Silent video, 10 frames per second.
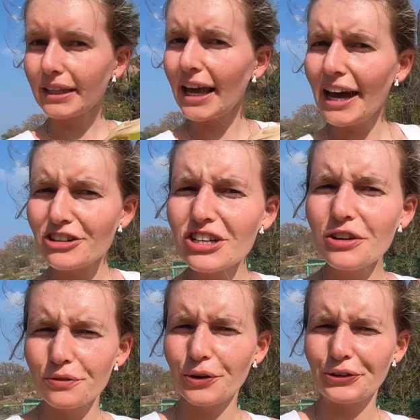I actually
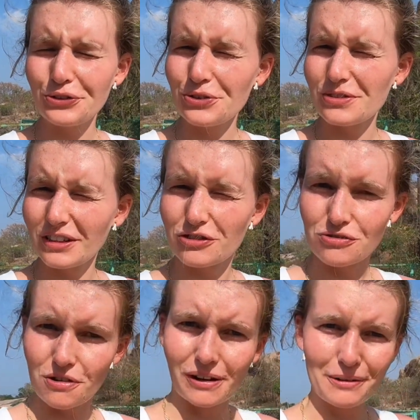avoid to using
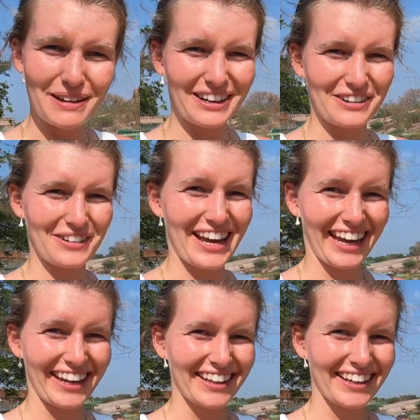straw, by the way.